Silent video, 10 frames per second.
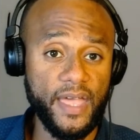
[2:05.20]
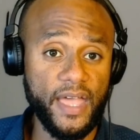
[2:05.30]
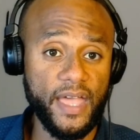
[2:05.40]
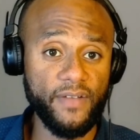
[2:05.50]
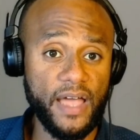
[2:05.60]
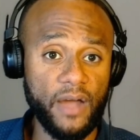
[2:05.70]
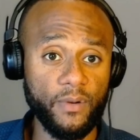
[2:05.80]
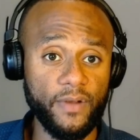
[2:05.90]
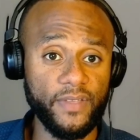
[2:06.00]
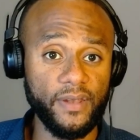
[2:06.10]
Every
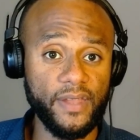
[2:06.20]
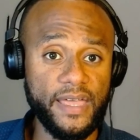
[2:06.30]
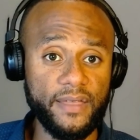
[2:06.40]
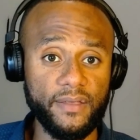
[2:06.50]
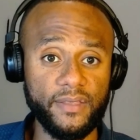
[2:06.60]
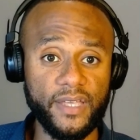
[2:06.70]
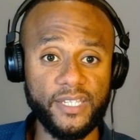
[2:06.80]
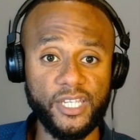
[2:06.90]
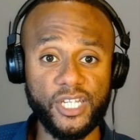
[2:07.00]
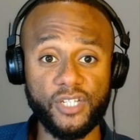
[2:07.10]
hour of delay
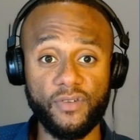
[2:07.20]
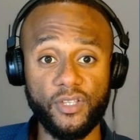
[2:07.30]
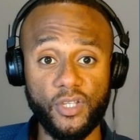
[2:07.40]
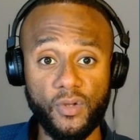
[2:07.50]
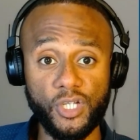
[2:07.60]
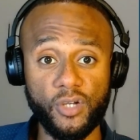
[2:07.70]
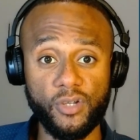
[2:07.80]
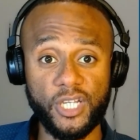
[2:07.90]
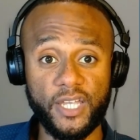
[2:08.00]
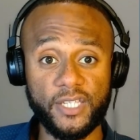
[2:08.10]
doesn't just reduce your
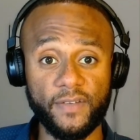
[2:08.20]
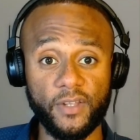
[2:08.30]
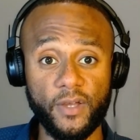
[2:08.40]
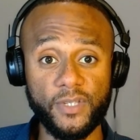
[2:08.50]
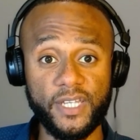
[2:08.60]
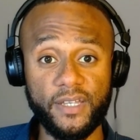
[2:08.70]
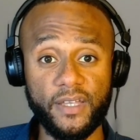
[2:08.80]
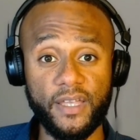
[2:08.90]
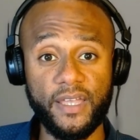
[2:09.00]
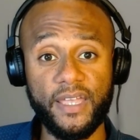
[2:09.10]
chance of closing,
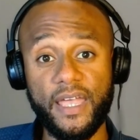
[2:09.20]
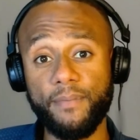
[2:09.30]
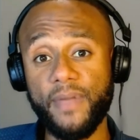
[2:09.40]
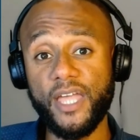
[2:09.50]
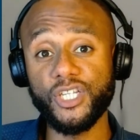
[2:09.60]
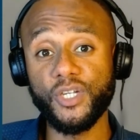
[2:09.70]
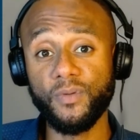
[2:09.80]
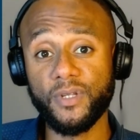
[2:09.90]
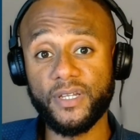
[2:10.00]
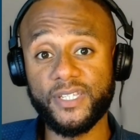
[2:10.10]
it makes you
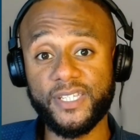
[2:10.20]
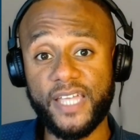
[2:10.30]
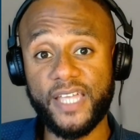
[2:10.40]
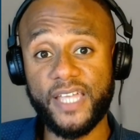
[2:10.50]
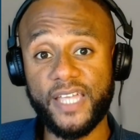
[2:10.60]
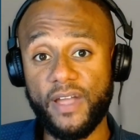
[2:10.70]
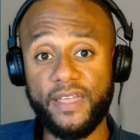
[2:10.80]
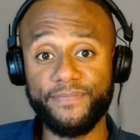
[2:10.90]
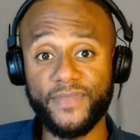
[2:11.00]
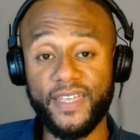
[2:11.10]
look
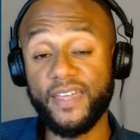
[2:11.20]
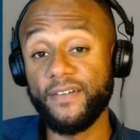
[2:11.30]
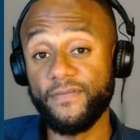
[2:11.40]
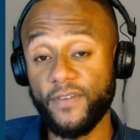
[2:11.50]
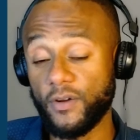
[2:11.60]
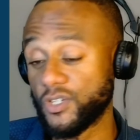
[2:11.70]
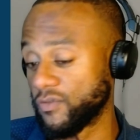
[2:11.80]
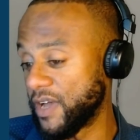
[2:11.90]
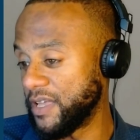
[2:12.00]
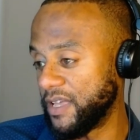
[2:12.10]
second-rate in a
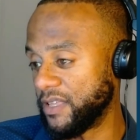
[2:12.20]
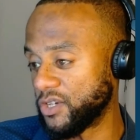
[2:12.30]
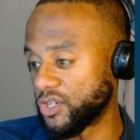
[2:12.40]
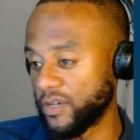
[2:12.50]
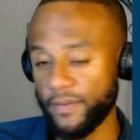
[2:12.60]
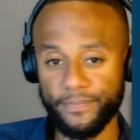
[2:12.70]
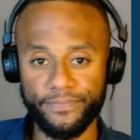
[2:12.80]
first-rate industry.